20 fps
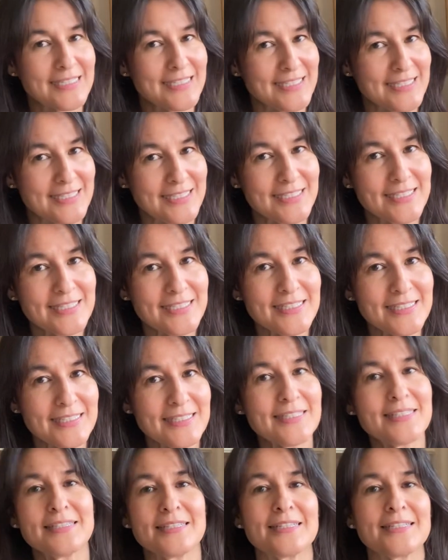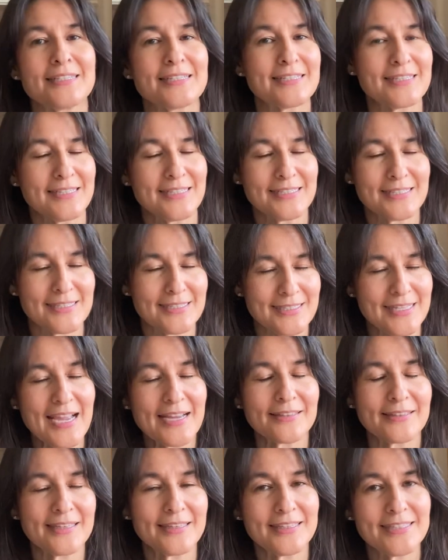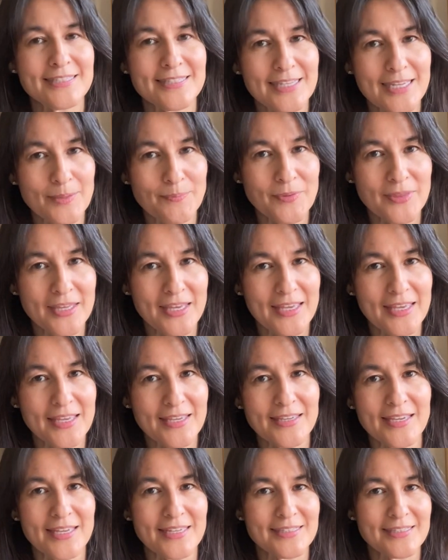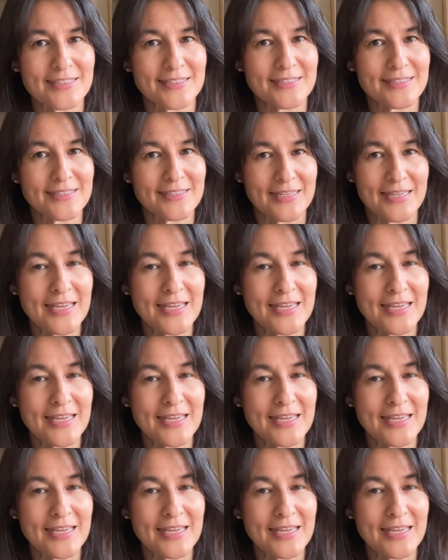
dun, dun, is exactly the same thing as is